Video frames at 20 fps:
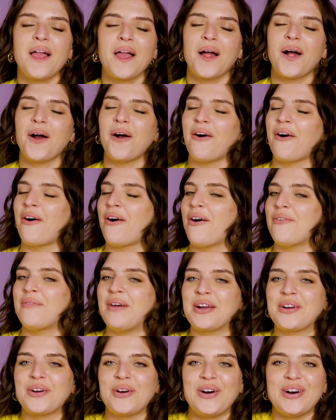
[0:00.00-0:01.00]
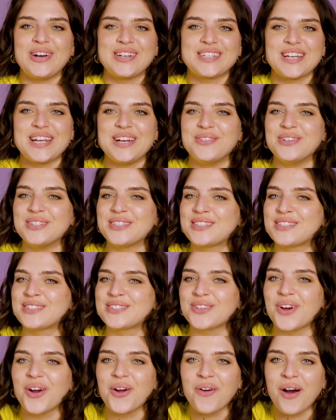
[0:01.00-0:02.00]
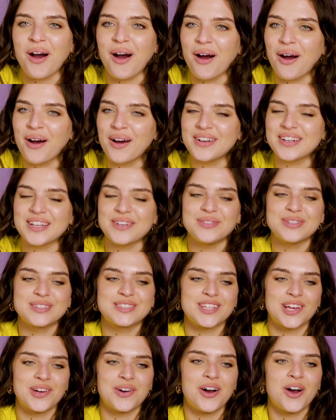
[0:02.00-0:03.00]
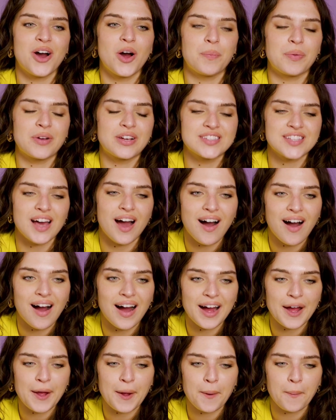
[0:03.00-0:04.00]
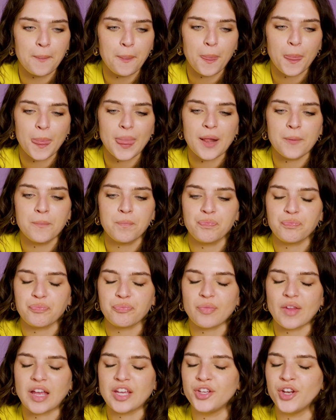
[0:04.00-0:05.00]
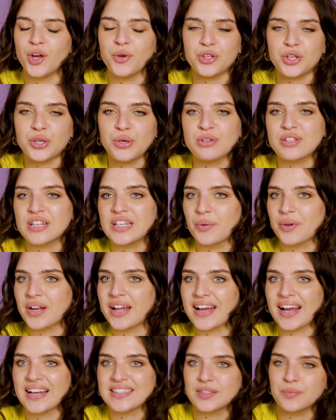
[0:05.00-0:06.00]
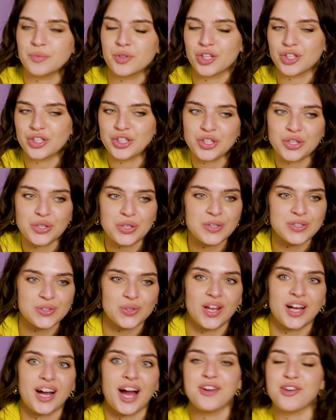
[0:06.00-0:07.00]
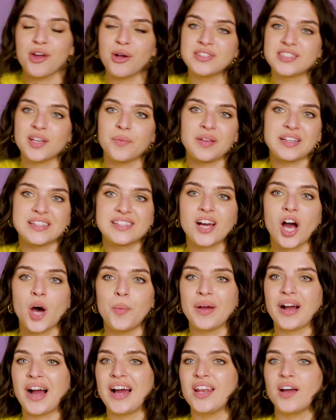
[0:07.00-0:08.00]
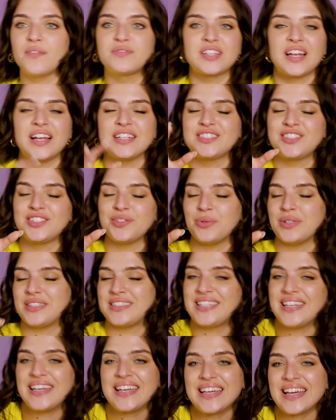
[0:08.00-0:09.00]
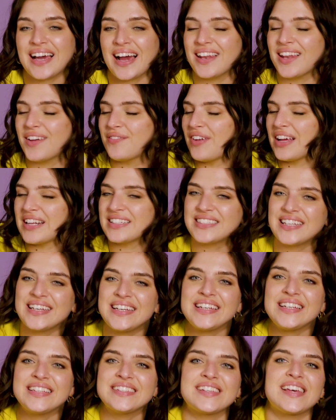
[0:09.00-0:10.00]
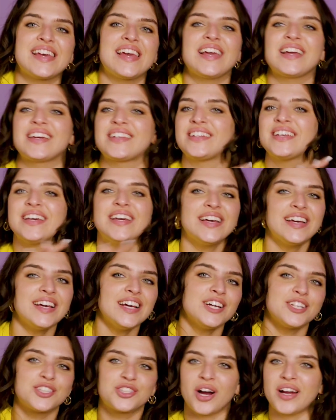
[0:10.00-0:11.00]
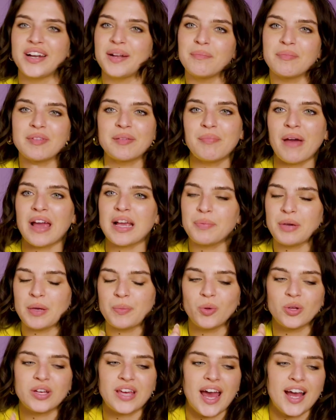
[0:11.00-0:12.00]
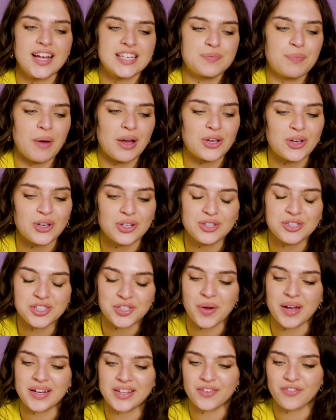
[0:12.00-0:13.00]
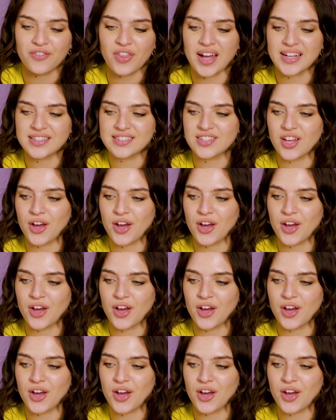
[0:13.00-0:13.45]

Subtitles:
Oh my gosh, it was so hard. It was so hard because you know, usually when I get some good news or like I know something's coming, I love to like do I love like teasing and trying to make people guess, but I couldn't do any of that.